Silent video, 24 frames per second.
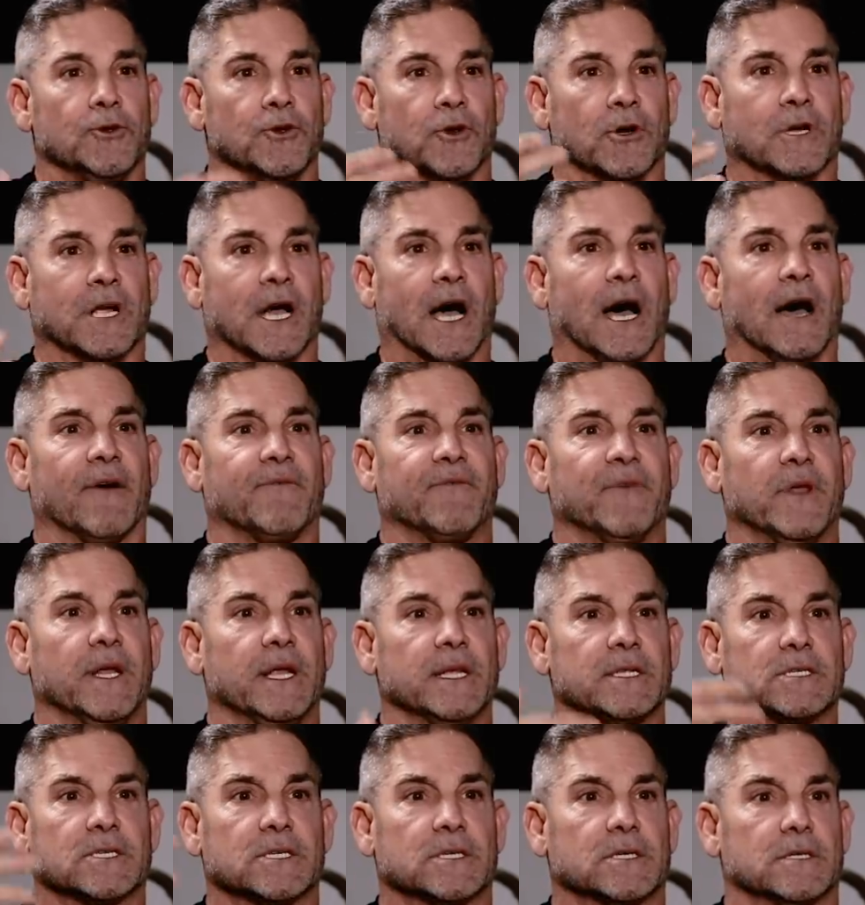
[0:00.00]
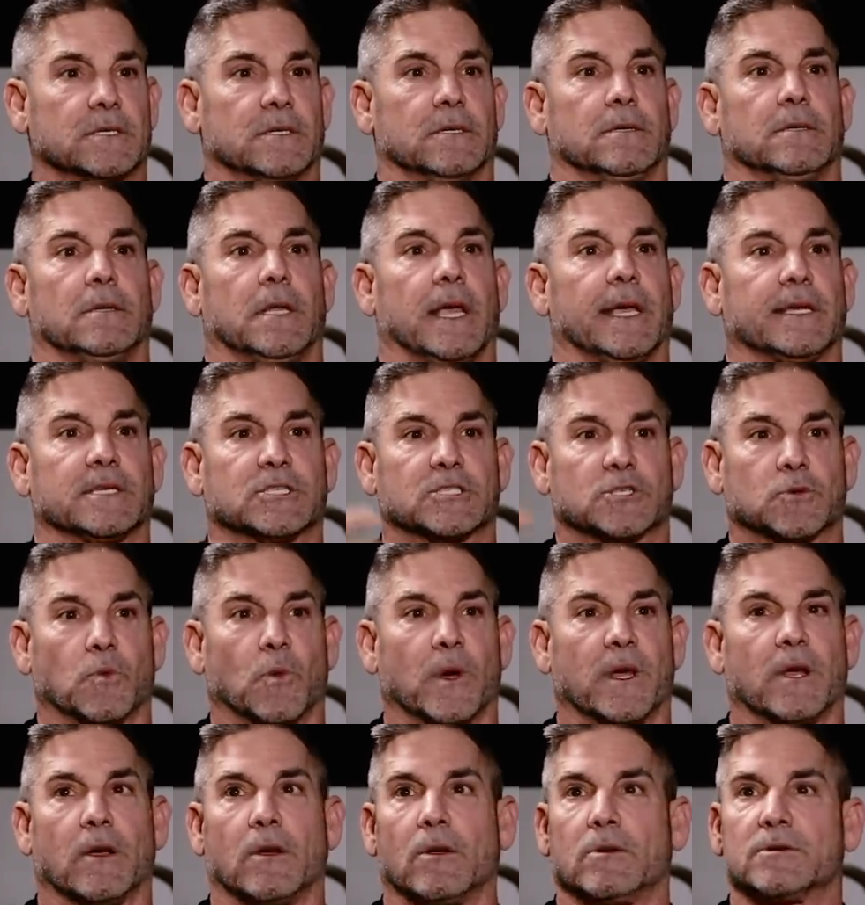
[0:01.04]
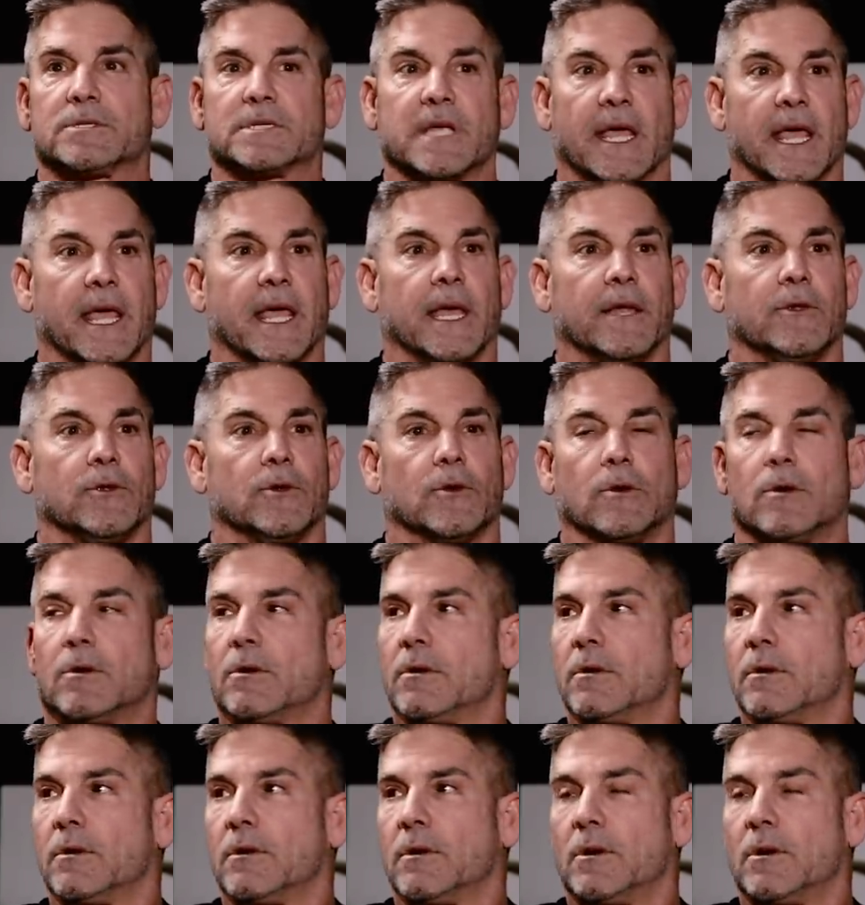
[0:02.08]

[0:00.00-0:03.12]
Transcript: your confidence like swells, and your